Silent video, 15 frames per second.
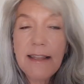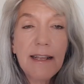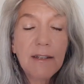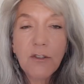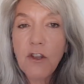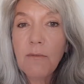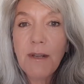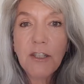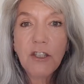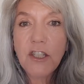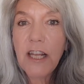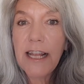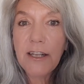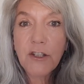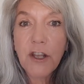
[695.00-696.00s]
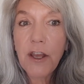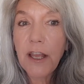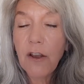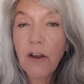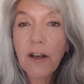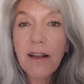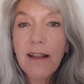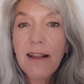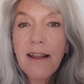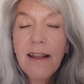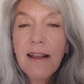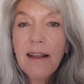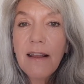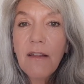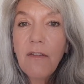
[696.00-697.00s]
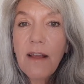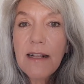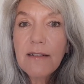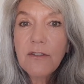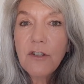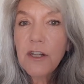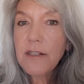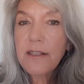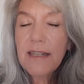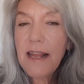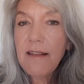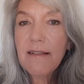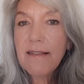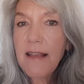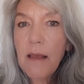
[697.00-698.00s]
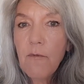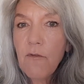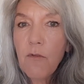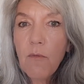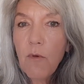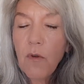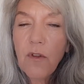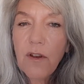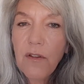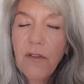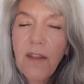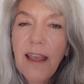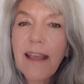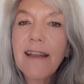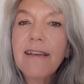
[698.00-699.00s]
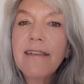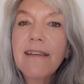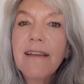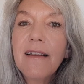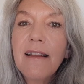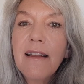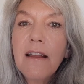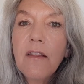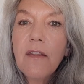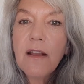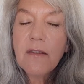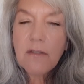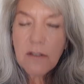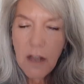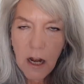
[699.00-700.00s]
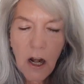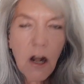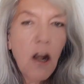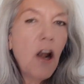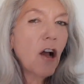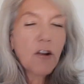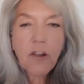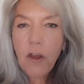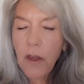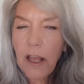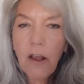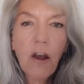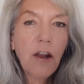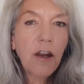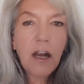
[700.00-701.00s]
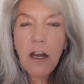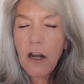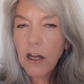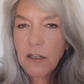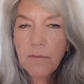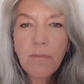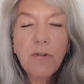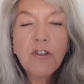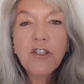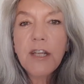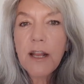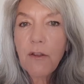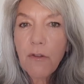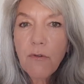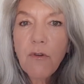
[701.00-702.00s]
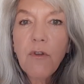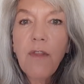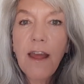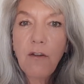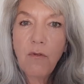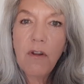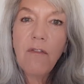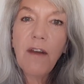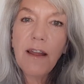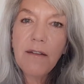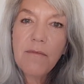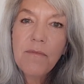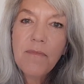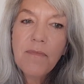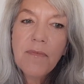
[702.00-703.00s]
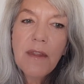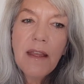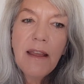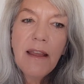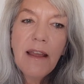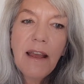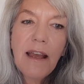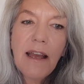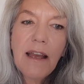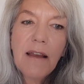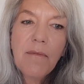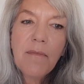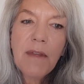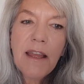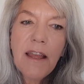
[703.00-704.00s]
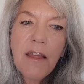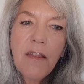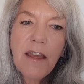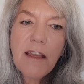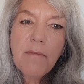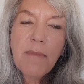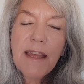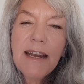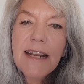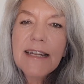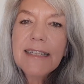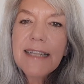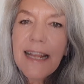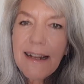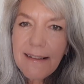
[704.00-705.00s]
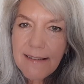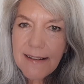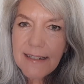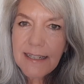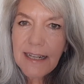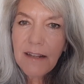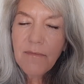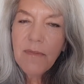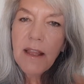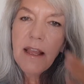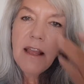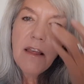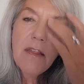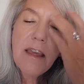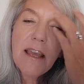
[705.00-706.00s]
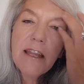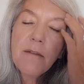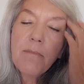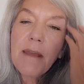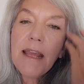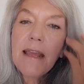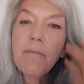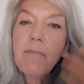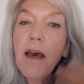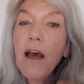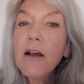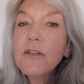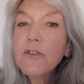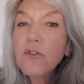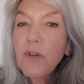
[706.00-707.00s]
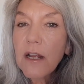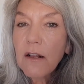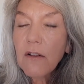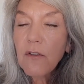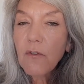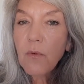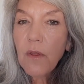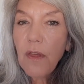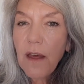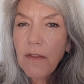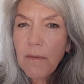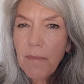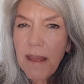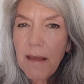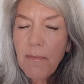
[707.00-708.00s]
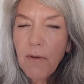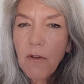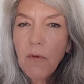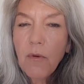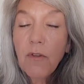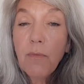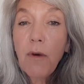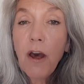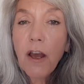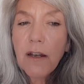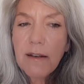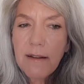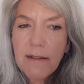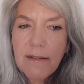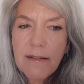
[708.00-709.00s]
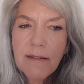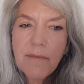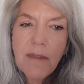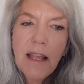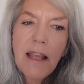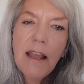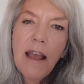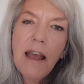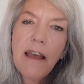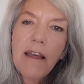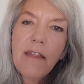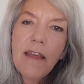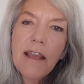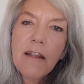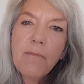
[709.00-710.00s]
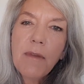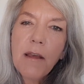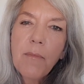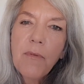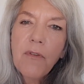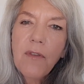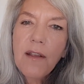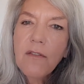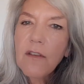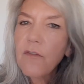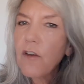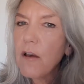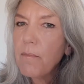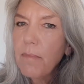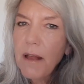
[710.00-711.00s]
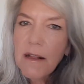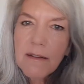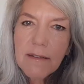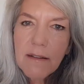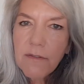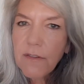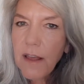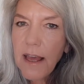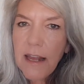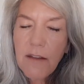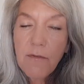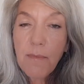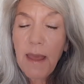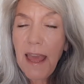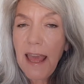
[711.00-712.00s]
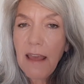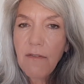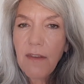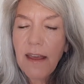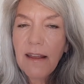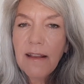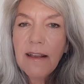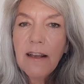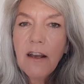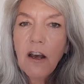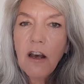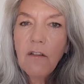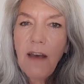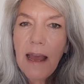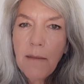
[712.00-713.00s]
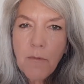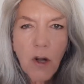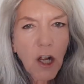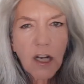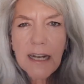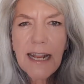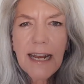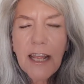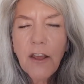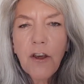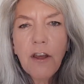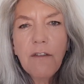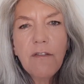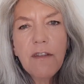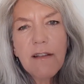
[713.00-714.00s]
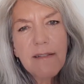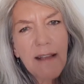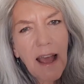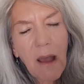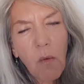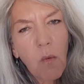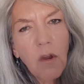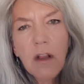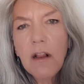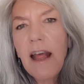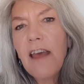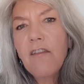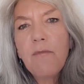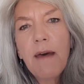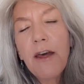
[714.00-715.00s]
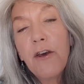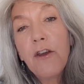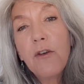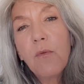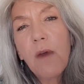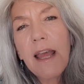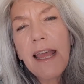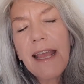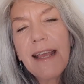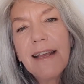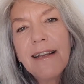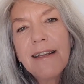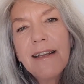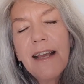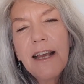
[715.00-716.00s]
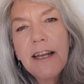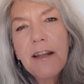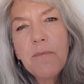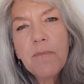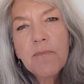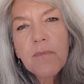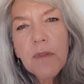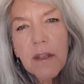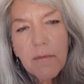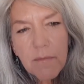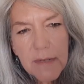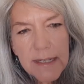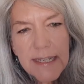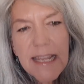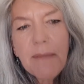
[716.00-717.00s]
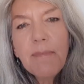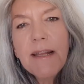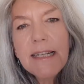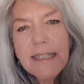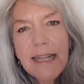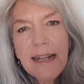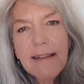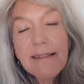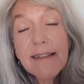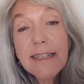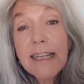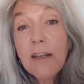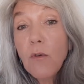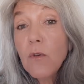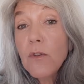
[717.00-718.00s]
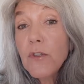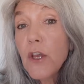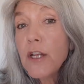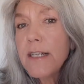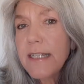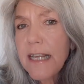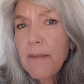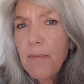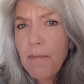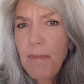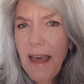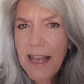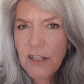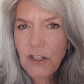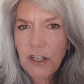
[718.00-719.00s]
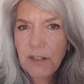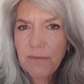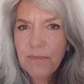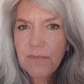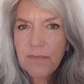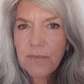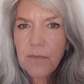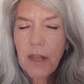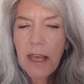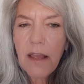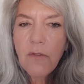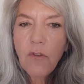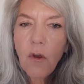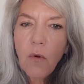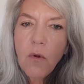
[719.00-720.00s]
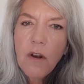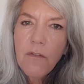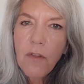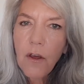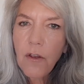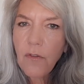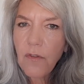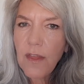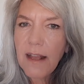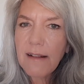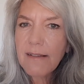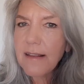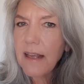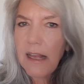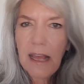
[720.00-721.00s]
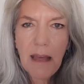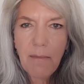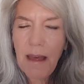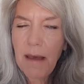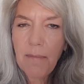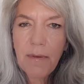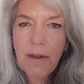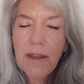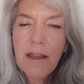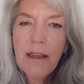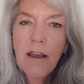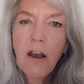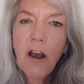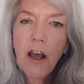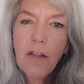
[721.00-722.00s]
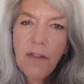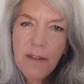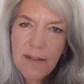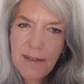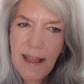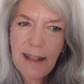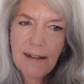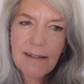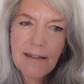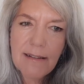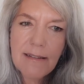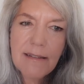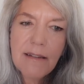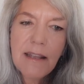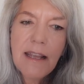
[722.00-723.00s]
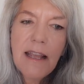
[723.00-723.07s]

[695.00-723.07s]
There's so much change going on. Things don't stay the same for more than a second. There's a lot going on, a lot pushing through that river. There can be an intensity. There can be power struggles with other people, with partners. There can be obsessive compulsive kind of behavior of I'm not letting go of this, I will have my own way. Deep intensity, also deep passion. Okay, so all of those things can come up on this axis.